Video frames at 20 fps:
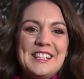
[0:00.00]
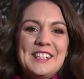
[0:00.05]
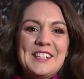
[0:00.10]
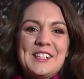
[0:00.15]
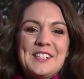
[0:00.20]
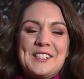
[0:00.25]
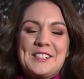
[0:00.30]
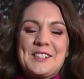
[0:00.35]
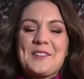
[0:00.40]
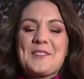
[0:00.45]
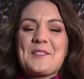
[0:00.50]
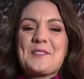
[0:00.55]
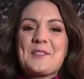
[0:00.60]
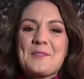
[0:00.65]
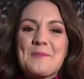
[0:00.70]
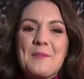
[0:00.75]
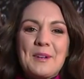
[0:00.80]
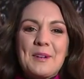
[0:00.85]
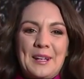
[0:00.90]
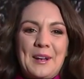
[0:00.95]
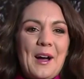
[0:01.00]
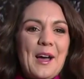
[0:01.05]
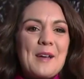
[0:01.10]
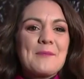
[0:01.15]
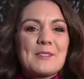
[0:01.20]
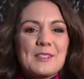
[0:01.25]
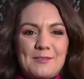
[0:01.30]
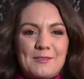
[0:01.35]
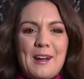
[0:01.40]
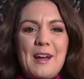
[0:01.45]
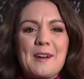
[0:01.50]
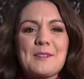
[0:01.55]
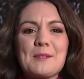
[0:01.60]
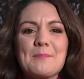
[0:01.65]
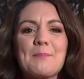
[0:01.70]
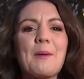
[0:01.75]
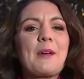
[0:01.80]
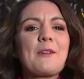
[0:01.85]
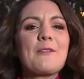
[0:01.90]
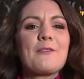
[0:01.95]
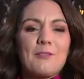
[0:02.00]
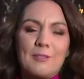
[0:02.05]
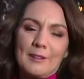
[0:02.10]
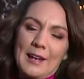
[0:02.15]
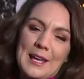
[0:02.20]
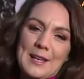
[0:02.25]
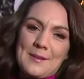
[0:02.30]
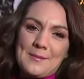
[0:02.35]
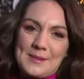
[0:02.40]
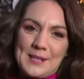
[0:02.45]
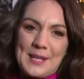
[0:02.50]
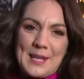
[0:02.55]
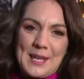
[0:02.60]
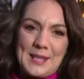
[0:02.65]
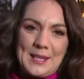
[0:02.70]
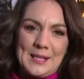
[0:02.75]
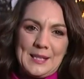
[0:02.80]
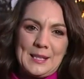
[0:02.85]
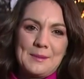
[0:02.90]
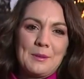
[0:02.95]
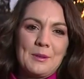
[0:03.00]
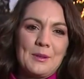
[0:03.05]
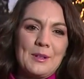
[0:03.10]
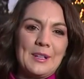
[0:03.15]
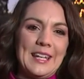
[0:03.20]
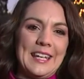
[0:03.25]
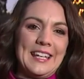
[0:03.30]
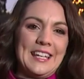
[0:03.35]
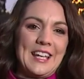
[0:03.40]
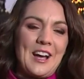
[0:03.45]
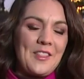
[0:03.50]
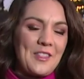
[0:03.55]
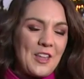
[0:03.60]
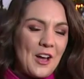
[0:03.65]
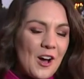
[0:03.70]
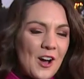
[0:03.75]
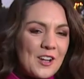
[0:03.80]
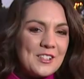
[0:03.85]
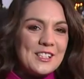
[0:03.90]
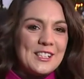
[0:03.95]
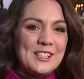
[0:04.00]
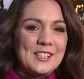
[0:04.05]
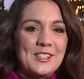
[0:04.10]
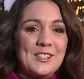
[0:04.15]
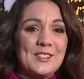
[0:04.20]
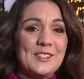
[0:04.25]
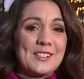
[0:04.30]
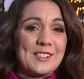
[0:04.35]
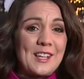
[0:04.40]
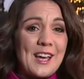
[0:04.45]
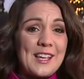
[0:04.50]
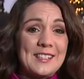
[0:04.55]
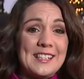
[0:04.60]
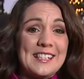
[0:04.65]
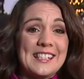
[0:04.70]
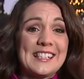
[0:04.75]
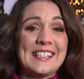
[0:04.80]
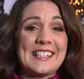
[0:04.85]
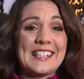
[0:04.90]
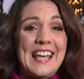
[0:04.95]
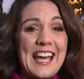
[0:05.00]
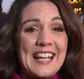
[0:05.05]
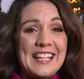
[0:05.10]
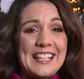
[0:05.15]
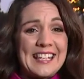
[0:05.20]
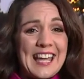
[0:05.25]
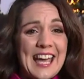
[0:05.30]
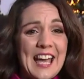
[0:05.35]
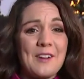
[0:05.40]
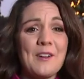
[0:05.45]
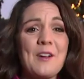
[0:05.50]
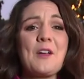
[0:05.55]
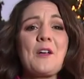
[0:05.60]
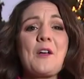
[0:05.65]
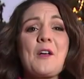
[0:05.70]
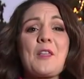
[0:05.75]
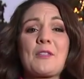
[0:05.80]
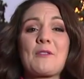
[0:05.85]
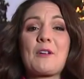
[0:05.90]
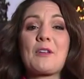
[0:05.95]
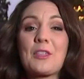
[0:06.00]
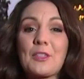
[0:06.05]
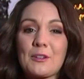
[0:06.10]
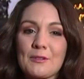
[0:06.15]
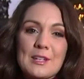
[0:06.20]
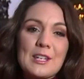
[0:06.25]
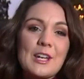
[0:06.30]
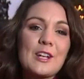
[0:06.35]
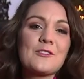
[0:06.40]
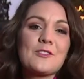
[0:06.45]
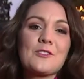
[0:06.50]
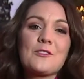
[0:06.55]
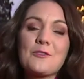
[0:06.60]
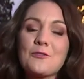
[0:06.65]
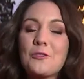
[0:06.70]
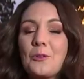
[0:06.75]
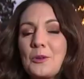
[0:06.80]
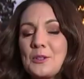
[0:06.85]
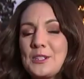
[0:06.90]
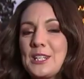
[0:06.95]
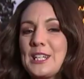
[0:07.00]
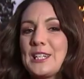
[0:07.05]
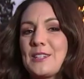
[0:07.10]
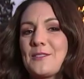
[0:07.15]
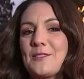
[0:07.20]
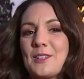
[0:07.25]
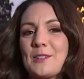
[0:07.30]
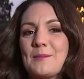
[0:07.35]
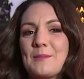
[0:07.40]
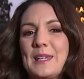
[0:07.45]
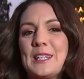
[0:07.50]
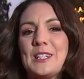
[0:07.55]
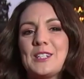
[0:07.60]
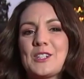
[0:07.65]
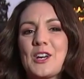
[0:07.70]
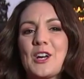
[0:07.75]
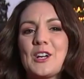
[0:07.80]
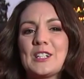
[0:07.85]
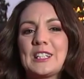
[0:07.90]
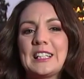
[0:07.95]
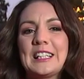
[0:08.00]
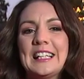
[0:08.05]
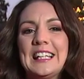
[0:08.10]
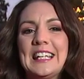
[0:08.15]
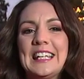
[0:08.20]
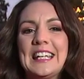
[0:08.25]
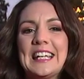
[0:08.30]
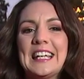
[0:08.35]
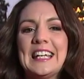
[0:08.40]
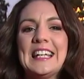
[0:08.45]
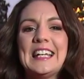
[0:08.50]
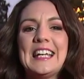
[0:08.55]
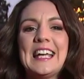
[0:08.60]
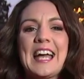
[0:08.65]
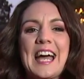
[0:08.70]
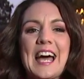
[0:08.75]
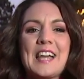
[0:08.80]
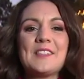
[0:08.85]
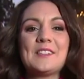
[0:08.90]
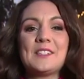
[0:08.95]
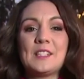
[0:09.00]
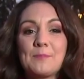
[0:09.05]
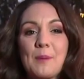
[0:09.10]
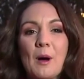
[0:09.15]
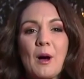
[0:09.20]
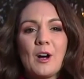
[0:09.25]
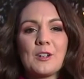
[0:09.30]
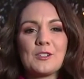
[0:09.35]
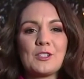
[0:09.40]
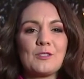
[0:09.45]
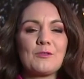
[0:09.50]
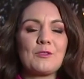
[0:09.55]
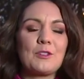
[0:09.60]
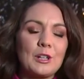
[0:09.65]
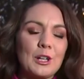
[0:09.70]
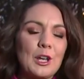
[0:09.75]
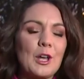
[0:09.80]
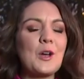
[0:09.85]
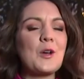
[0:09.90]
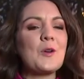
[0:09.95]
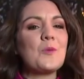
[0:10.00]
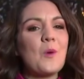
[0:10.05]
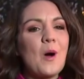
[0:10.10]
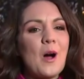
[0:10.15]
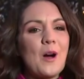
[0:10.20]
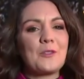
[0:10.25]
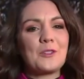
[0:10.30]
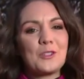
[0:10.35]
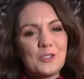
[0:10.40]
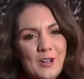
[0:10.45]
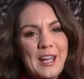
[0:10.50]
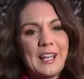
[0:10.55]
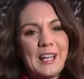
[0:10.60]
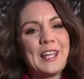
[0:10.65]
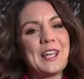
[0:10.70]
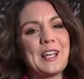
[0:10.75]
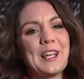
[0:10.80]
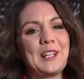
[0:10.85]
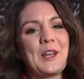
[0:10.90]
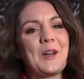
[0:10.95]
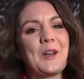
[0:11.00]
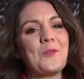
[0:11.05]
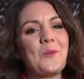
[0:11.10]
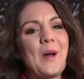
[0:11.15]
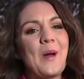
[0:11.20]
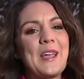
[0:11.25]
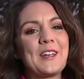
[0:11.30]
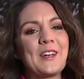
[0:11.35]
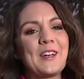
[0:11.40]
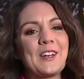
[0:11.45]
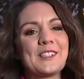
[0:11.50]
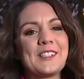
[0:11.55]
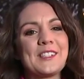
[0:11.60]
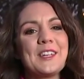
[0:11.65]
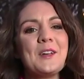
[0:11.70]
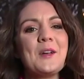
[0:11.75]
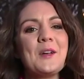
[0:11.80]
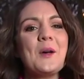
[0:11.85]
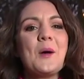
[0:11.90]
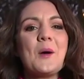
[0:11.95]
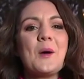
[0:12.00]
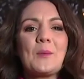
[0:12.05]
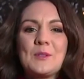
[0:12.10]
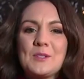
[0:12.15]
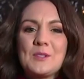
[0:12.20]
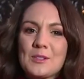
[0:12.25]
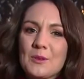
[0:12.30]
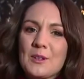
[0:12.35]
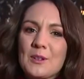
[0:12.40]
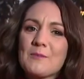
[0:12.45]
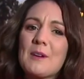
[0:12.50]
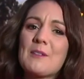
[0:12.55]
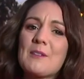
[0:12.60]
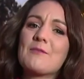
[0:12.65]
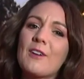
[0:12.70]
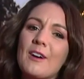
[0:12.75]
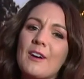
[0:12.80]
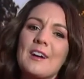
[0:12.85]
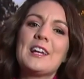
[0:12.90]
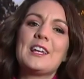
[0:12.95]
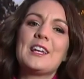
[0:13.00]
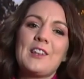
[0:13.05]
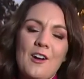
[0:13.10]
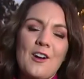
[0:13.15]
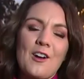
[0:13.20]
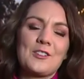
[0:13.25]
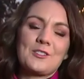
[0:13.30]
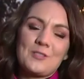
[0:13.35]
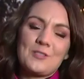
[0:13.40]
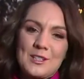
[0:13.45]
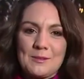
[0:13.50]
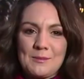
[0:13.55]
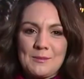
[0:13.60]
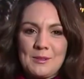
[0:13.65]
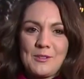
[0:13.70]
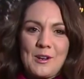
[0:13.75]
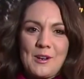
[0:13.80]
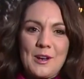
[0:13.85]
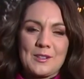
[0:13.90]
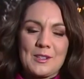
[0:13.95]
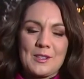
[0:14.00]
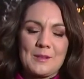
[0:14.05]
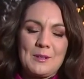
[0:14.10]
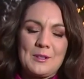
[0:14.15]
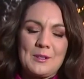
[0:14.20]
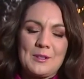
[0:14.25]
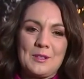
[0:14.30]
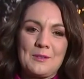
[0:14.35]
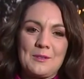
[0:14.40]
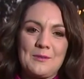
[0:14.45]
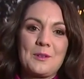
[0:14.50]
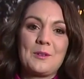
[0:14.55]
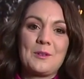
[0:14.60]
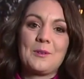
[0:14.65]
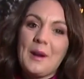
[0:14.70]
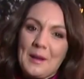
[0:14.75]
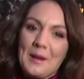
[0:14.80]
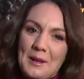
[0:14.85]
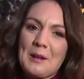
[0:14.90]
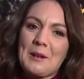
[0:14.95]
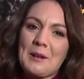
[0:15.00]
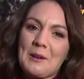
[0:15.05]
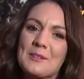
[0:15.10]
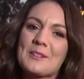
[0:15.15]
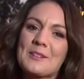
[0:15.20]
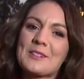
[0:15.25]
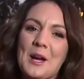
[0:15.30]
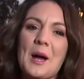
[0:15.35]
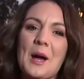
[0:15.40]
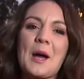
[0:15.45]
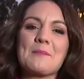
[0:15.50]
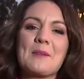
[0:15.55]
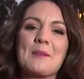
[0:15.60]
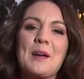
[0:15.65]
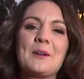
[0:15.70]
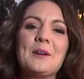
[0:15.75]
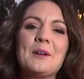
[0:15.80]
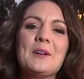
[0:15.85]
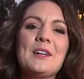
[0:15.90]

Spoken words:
So, good morning. I am surrounded by flames here this morning. The artist who designed this is Anne Now. There are 314 of them in total here. And this is part of Glow Wild, the trail here at Wakehurst, which is one of my very last Christmas trails. I've been doing them for quite a long time now.